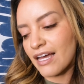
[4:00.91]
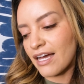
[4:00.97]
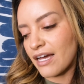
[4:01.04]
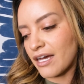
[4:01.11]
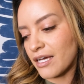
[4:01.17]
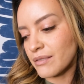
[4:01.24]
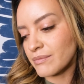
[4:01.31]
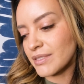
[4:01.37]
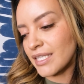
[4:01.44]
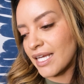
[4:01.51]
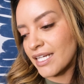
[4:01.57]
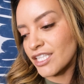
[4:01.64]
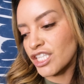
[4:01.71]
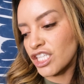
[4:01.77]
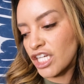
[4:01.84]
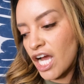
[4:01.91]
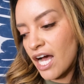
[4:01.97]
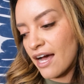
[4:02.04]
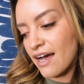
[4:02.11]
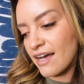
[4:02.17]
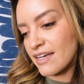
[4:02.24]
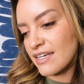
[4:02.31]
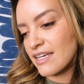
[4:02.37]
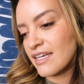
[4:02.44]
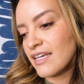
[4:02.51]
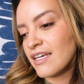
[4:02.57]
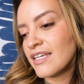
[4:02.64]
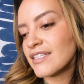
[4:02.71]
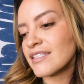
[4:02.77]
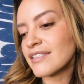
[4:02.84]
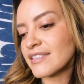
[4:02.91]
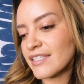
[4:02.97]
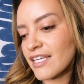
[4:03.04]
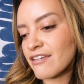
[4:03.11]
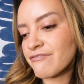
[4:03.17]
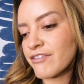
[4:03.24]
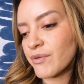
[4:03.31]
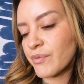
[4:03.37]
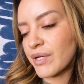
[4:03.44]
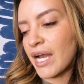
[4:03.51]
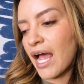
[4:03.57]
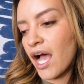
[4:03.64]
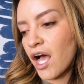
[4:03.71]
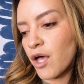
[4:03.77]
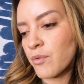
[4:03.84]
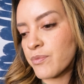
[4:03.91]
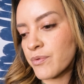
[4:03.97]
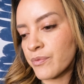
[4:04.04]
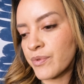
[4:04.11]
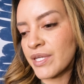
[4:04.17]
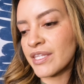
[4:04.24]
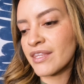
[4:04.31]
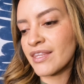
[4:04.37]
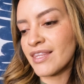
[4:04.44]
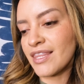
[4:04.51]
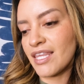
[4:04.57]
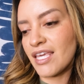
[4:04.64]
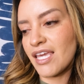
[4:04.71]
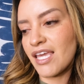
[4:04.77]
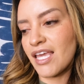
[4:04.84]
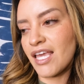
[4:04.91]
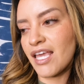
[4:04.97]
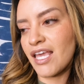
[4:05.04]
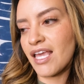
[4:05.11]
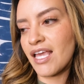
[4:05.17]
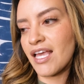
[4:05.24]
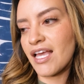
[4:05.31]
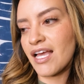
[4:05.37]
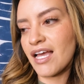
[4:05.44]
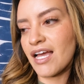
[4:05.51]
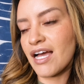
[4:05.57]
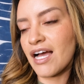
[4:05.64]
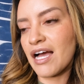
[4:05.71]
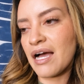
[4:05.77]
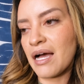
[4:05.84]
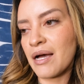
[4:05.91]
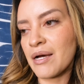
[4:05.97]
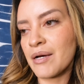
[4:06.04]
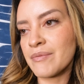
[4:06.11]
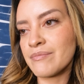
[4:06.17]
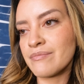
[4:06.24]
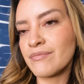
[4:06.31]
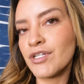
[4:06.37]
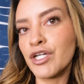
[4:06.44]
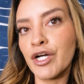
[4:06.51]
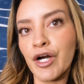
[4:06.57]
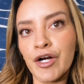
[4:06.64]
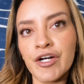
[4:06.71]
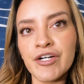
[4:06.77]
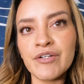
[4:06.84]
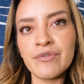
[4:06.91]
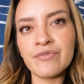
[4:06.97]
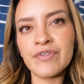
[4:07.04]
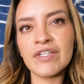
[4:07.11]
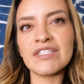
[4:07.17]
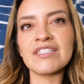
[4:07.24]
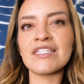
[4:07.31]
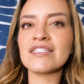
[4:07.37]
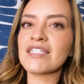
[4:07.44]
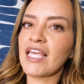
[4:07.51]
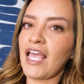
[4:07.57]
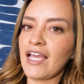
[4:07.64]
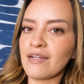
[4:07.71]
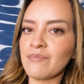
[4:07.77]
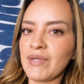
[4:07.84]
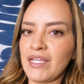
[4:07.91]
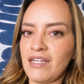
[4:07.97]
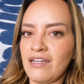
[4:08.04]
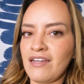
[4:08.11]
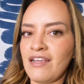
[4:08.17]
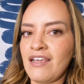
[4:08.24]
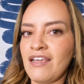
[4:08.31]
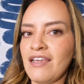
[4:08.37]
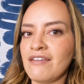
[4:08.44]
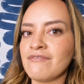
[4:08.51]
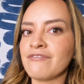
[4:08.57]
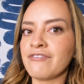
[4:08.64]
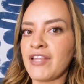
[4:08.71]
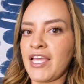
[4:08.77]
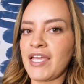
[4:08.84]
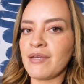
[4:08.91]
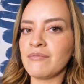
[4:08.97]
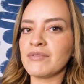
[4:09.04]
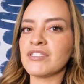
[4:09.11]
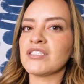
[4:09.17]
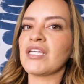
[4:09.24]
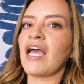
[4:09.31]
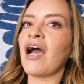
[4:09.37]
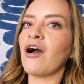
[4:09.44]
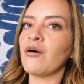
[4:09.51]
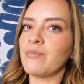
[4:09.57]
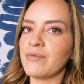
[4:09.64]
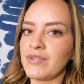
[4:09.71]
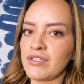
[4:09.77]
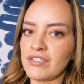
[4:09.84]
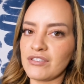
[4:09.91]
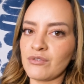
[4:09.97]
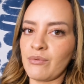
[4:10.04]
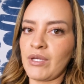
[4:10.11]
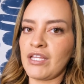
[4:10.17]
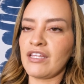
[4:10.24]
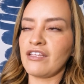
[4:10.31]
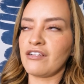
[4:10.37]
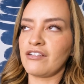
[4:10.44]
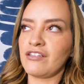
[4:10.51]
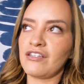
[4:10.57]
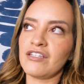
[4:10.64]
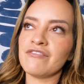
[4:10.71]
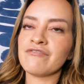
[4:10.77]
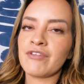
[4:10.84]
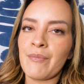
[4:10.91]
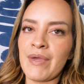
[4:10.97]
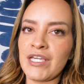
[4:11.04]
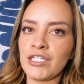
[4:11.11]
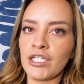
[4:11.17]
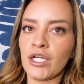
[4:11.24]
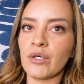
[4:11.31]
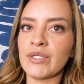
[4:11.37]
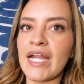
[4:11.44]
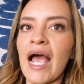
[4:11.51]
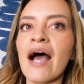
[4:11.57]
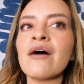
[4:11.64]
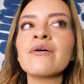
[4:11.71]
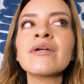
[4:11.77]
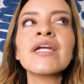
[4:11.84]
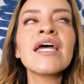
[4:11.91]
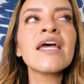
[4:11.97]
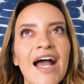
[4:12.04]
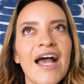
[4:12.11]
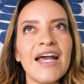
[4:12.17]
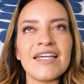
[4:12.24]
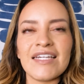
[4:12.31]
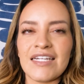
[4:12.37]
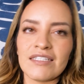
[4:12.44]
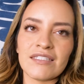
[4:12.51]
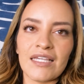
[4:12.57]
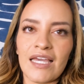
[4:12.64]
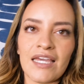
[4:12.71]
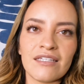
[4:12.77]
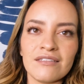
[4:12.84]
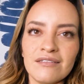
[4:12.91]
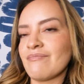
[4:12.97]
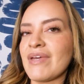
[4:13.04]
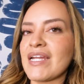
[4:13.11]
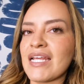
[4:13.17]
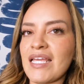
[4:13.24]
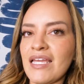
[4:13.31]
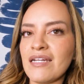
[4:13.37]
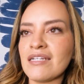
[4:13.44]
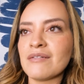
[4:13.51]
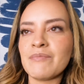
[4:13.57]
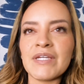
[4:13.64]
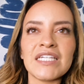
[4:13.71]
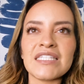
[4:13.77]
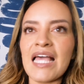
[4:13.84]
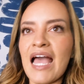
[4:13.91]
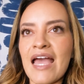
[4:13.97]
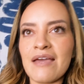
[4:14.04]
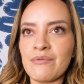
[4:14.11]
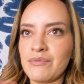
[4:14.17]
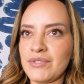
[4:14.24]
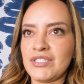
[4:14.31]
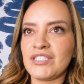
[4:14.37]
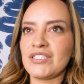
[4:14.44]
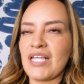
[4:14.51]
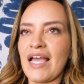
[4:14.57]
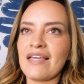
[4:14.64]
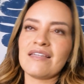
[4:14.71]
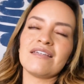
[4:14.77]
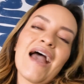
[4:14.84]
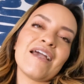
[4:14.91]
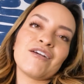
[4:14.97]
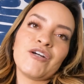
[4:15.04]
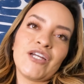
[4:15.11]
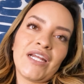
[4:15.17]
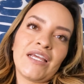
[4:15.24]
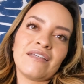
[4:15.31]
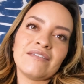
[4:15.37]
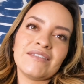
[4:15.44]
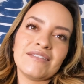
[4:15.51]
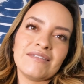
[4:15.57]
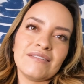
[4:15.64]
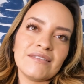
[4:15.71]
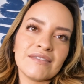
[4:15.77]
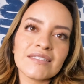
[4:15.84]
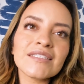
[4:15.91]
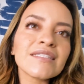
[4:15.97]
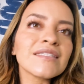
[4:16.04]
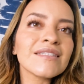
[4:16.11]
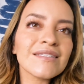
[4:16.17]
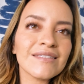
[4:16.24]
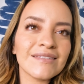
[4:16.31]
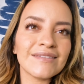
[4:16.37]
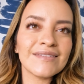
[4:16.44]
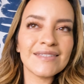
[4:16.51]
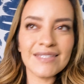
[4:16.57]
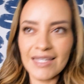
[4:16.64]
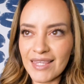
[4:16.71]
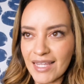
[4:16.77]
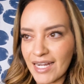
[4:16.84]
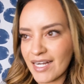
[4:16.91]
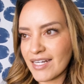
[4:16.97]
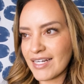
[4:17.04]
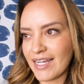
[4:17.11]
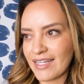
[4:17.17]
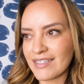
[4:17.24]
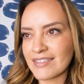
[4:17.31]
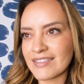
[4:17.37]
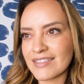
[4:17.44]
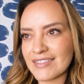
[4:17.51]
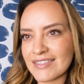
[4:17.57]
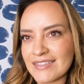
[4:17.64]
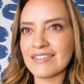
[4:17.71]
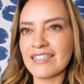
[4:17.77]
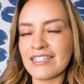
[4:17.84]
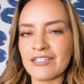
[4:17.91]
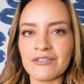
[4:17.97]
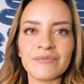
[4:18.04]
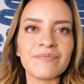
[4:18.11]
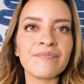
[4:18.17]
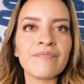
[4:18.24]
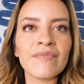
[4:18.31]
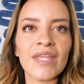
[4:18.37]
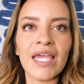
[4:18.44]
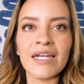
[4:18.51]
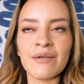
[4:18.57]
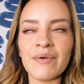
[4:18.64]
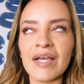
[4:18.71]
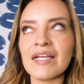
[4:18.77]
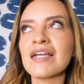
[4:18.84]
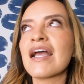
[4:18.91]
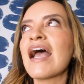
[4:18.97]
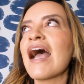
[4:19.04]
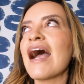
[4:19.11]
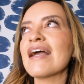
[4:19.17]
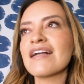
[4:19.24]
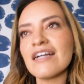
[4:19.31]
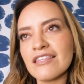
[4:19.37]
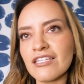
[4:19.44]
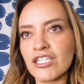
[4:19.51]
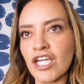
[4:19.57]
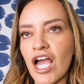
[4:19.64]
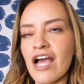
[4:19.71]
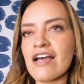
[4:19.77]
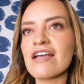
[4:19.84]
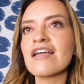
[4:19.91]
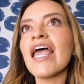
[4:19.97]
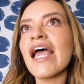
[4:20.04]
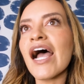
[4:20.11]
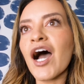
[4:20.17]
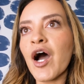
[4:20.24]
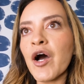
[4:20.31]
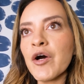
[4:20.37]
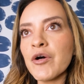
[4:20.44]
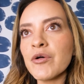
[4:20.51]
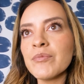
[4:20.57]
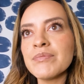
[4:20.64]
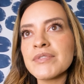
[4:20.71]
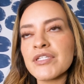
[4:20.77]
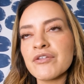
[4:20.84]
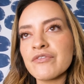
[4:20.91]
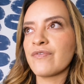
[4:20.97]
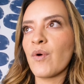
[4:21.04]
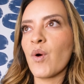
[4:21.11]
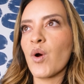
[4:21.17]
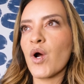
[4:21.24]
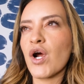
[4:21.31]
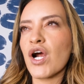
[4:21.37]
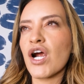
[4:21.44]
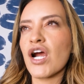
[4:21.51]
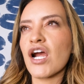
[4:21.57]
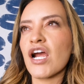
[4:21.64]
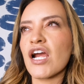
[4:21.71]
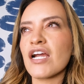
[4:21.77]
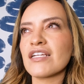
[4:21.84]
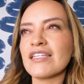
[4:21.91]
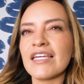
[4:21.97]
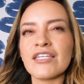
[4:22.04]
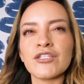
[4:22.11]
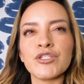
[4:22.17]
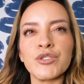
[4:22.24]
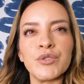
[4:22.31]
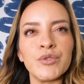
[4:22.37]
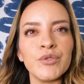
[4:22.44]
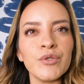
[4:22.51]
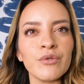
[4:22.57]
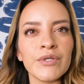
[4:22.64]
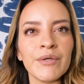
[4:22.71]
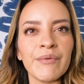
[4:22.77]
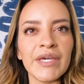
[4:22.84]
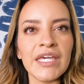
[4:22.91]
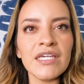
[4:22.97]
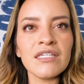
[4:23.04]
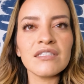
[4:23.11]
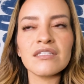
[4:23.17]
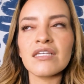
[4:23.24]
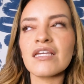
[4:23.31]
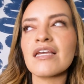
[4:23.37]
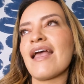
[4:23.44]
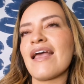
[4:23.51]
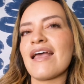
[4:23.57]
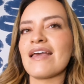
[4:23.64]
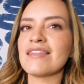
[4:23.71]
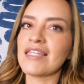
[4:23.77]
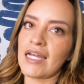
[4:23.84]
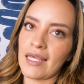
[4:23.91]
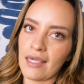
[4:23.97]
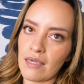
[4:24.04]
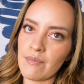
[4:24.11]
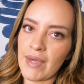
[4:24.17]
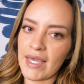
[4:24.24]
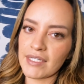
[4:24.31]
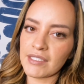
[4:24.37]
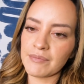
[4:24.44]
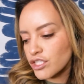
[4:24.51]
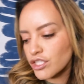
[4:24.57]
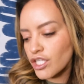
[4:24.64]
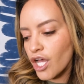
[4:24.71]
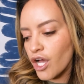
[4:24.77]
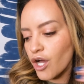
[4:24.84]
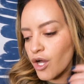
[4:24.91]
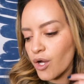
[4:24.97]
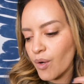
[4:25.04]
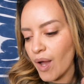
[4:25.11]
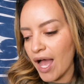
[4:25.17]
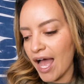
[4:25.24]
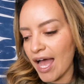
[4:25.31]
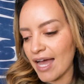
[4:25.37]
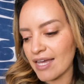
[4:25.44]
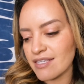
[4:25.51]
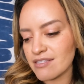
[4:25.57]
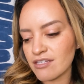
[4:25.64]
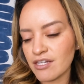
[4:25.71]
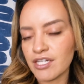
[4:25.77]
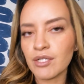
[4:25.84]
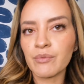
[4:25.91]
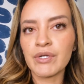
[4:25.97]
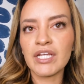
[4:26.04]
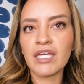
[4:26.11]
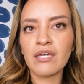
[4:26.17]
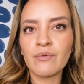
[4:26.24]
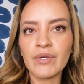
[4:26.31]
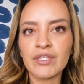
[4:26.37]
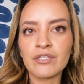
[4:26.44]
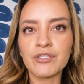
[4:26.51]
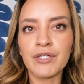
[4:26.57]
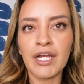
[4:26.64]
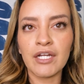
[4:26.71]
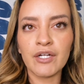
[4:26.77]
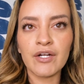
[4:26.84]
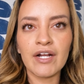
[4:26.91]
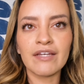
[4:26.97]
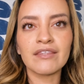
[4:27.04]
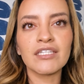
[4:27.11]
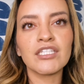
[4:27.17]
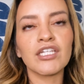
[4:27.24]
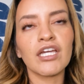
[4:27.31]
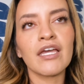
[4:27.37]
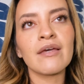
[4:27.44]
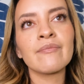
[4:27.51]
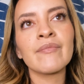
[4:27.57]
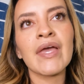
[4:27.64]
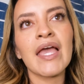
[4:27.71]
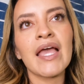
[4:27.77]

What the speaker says: to get a shot to see if it would help with the nerve, since it had been inflamed, to help the swell or the inflammation go down. I had to get medicated because I couldn't just sit there and, anyway, I got the shot. It helped for like 2-3 weeks, and then it came back. So I started working with a trainer at the gym,